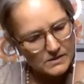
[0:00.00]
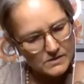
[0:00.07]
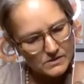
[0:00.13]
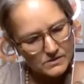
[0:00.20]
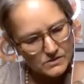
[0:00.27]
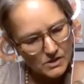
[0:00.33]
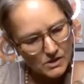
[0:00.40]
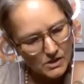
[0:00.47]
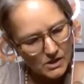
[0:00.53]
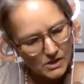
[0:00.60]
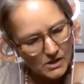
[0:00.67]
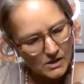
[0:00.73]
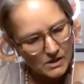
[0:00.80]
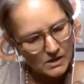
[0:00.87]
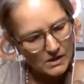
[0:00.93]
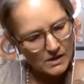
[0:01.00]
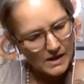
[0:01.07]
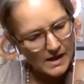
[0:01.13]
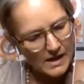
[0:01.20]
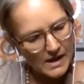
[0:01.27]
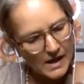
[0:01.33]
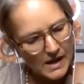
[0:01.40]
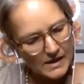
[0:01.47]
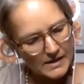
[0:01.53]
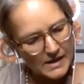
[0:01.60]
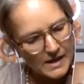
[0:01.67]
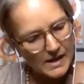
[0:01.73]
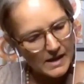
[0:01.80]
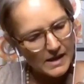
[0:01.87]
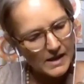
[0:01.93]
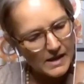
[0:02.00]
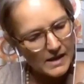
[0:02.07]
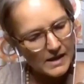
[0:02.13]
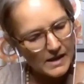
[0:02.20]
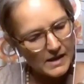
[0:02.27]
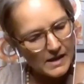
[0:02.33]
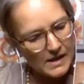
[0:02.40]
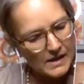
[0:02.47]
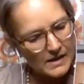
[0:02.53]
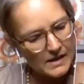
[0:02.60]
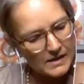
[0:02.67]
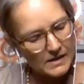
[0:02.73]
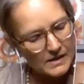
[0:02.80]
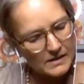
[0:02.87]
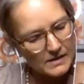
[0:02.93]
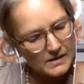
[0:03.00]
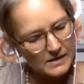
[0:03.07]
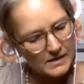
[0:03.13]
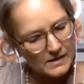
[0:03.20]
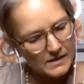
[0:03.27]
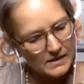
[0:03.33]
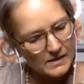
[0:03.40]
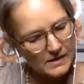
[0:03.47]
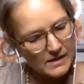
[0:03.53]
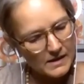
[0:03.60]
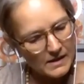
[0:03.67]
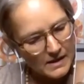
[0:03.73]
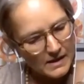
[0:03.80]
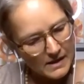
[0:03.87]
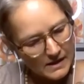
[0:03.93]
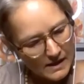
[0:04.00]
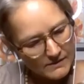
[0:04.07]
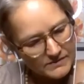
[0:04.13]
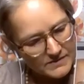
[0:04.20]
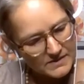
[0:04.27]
to sing again. Love